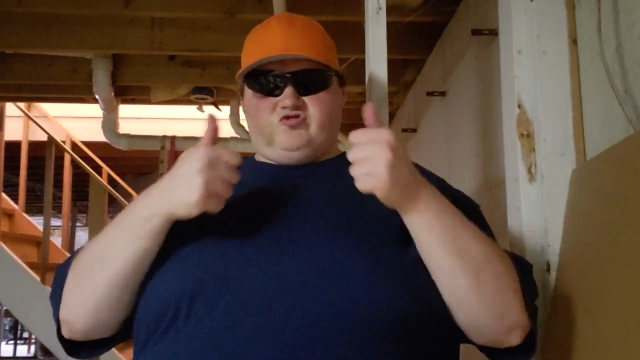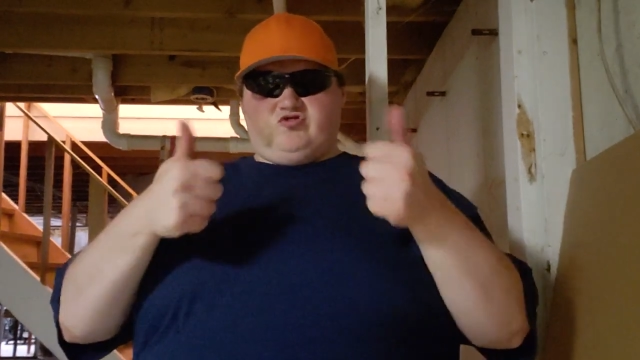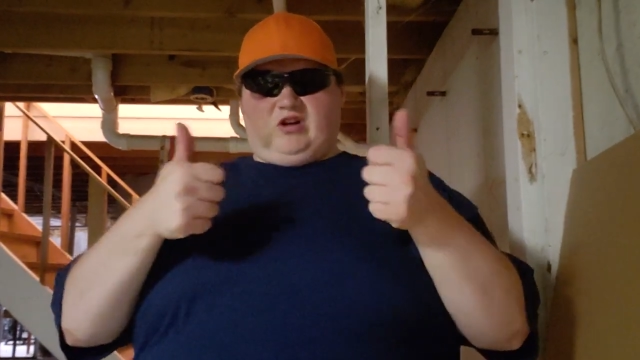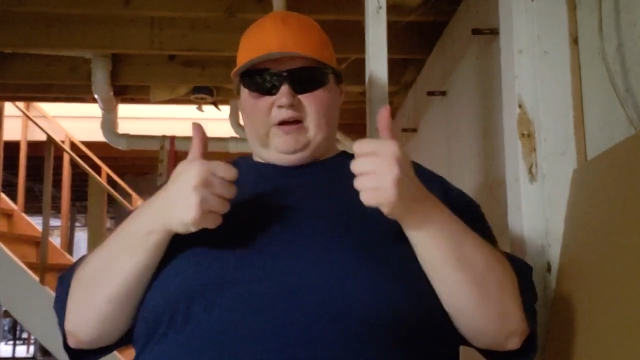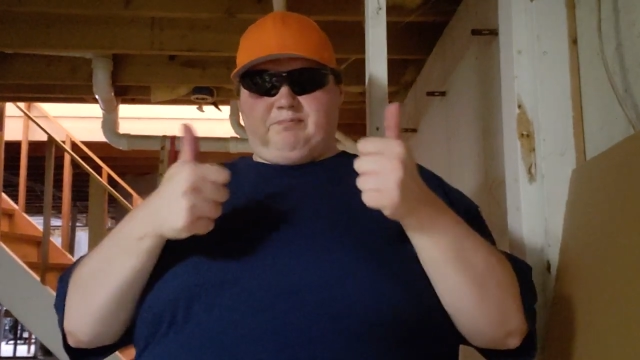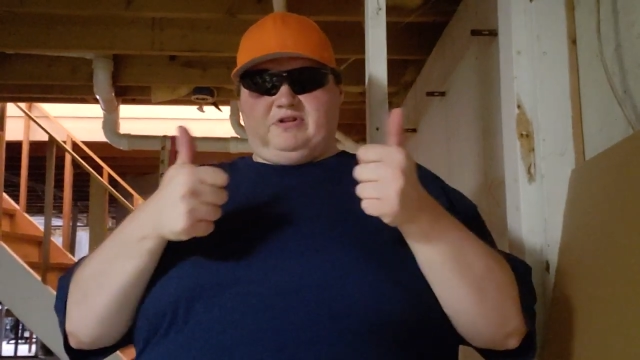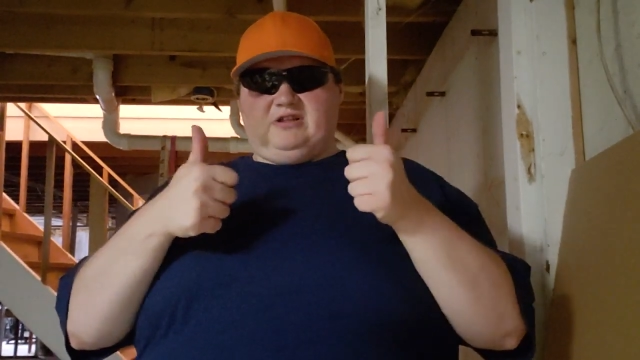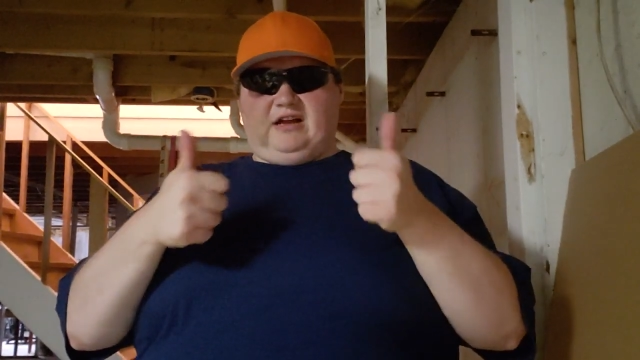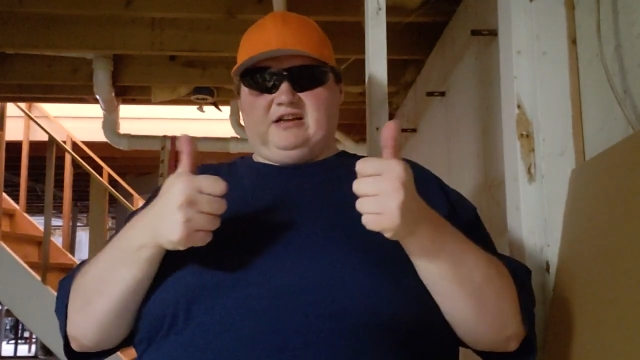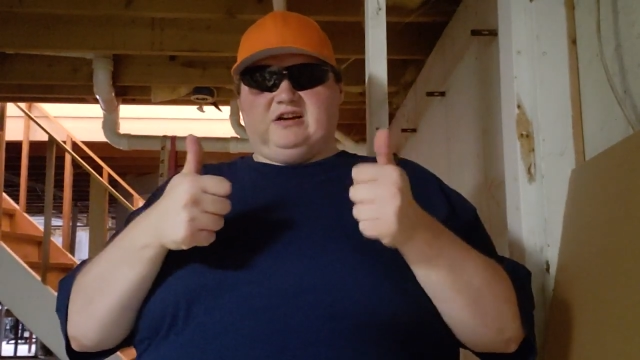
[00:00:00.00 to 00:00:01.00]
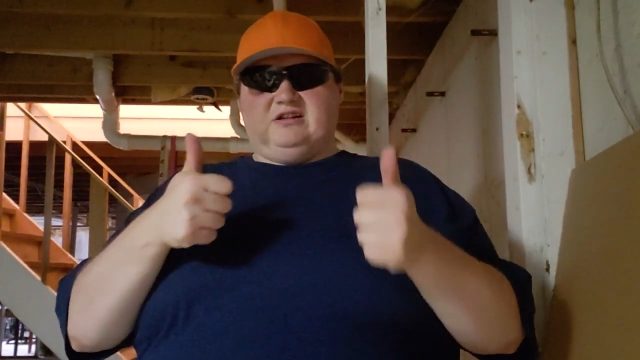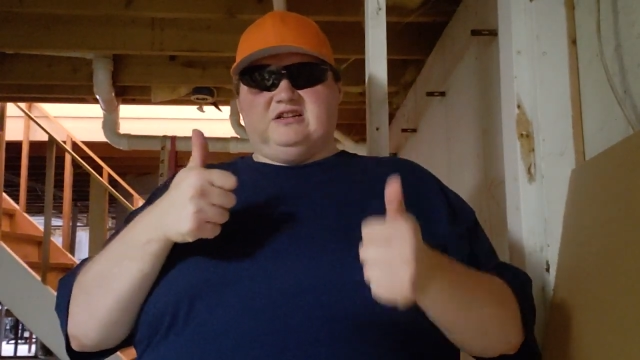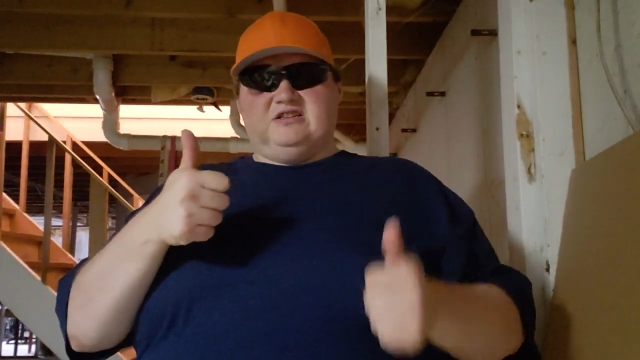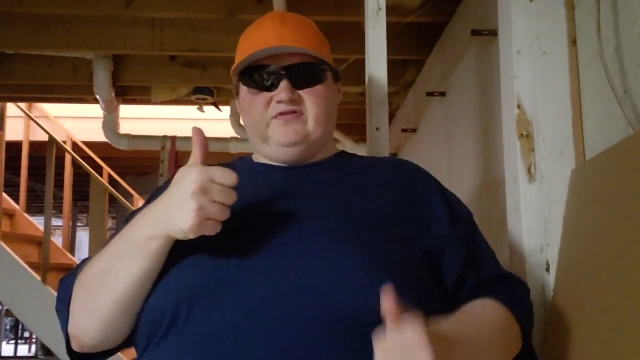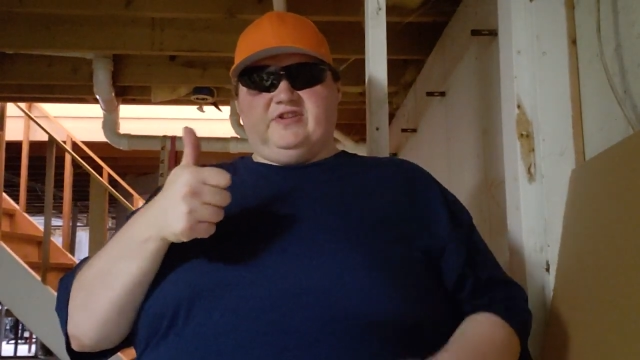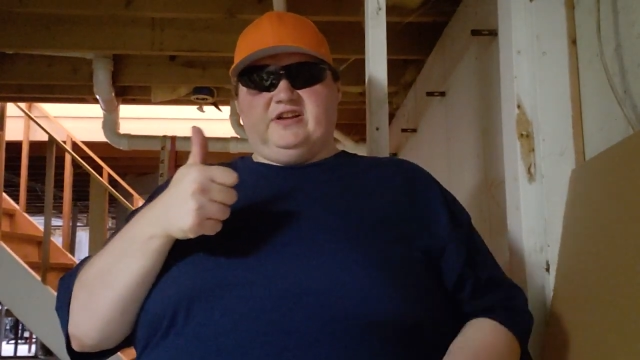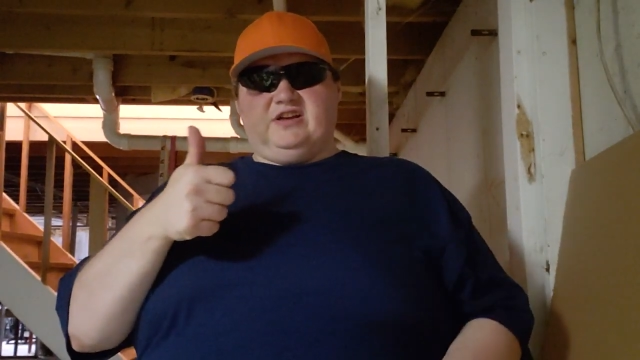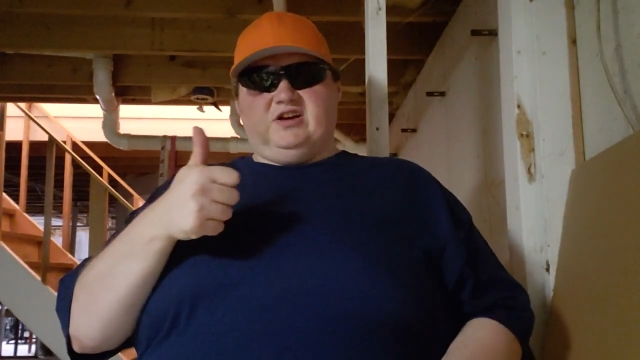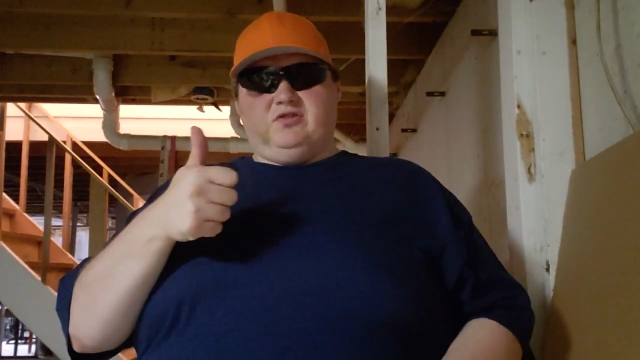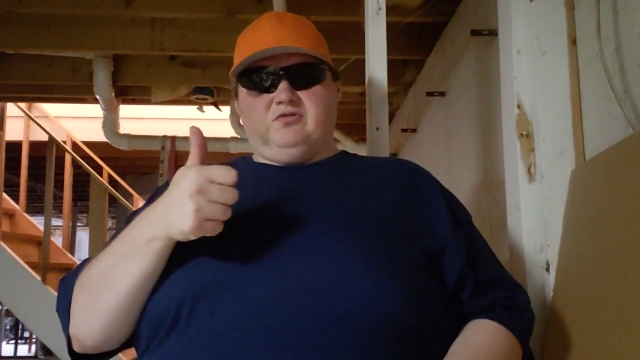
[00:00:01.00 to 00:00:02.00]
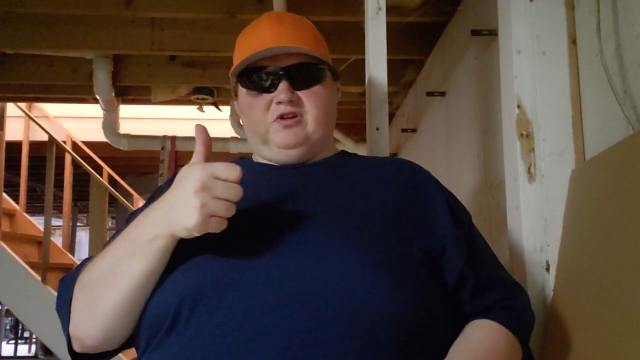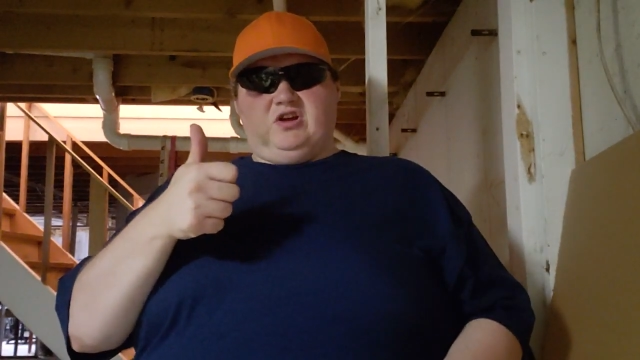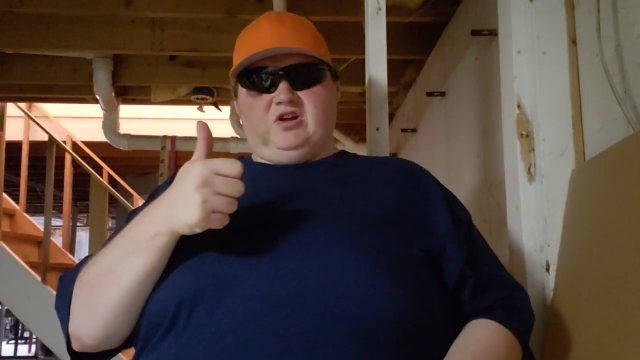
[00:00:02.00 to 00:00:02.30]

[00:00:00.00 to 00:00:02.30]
drop a like on this video